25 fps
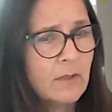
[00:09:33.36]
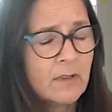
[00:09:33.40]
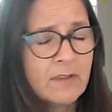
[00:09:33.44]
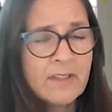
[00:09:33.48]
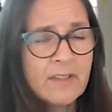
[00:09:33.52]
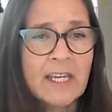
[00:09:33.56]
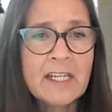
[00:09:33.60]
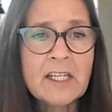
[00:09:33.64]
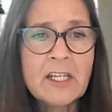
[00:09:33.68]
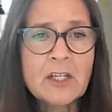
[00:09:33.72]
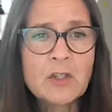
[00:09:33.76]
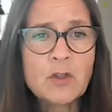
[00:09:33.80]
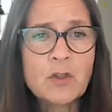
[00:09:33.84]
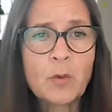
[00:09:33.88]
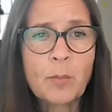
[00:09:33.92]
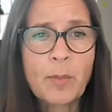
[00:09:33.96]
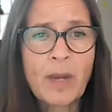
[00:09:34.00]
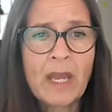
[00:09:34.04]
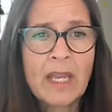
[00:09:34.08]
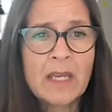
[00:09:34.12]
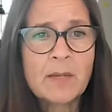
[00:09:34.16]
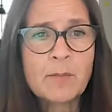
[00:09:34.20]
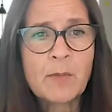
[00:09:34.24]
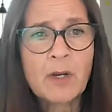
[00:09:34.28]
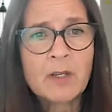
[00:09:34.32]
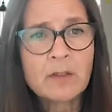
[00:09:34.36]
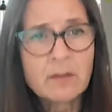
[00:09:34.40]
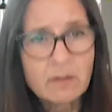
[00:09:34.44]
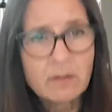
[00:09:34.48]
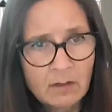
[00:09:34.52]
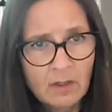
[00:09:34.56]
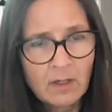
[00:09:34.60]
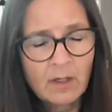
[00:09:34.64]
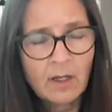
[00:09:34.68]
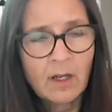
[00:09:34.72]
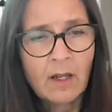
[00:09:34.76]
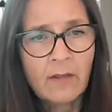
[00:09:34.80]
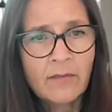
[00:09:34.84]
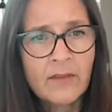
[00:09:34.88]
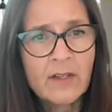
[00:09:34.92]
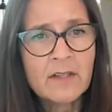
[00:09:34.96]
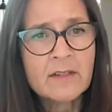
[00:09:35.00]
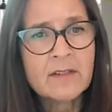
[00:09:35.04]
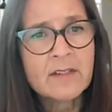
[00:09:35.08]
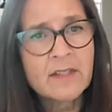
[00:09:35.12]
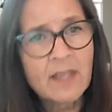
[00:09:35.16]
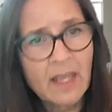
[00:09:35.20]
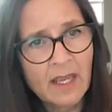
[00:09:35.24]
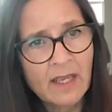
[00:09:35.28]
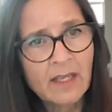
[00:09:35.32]
taking your payment, and then
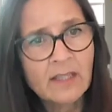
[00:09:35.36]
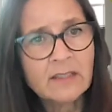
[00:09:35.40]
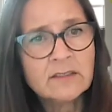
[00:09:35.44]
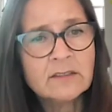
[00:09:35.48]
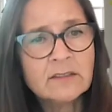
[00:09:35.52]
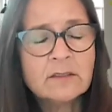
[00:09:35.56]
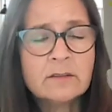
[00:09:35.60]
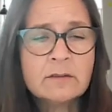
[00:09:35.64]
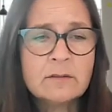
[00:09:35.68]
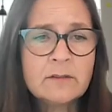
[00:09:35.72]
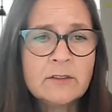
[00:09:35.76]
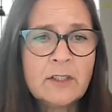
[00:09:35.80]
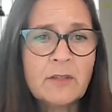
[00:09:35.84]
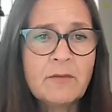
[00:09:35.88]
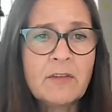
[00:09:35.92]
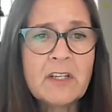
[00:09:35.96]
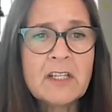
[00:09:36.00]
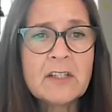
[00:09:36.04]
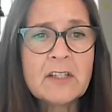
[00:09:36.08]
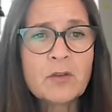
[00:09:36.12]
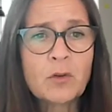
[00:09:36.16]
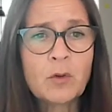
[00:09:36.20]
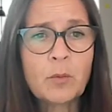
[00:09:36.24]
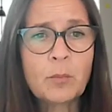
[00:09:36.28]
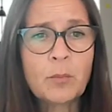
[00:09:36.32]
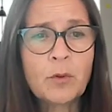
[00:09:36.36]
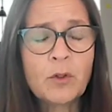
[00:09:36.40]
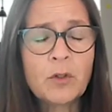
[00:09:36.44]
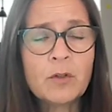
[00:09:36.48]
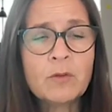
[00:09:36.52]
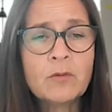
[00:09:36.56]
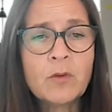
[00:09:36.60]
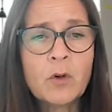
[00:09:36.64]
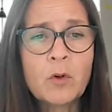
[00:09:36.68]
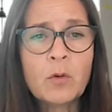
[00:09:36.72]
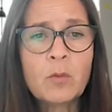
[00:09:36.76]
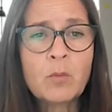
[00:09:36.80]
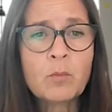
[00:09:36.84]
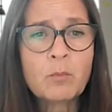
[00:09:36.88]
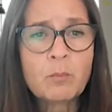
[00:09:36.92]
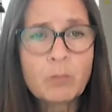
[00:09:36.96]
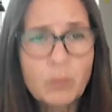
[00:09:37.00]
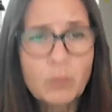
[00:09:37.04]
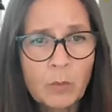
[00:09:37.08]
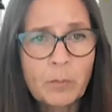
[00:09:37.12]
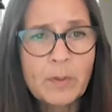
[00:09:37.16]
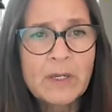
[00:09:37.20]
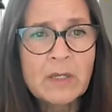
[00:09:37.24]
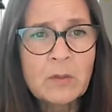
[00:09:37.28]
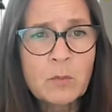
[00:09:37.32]
saying the visa approval
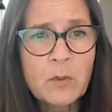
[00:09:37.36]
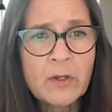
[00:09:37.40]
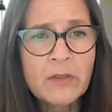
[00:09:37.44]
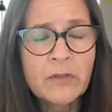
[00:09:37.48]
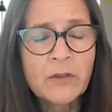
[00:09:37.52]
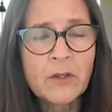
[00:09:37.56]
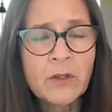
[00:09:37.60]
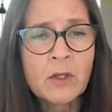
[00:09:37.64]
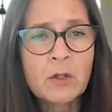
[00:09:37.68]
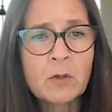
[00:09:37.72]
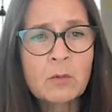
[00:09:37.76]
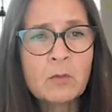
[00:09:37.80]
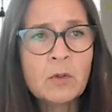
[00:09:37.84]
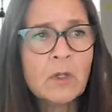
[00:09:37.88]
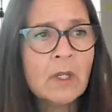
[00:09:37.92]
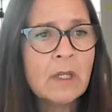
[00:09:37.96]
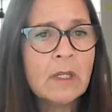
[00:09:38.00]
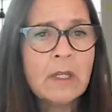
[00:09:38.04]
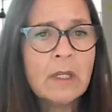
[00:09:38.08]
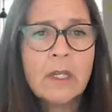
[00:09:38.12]
will be with you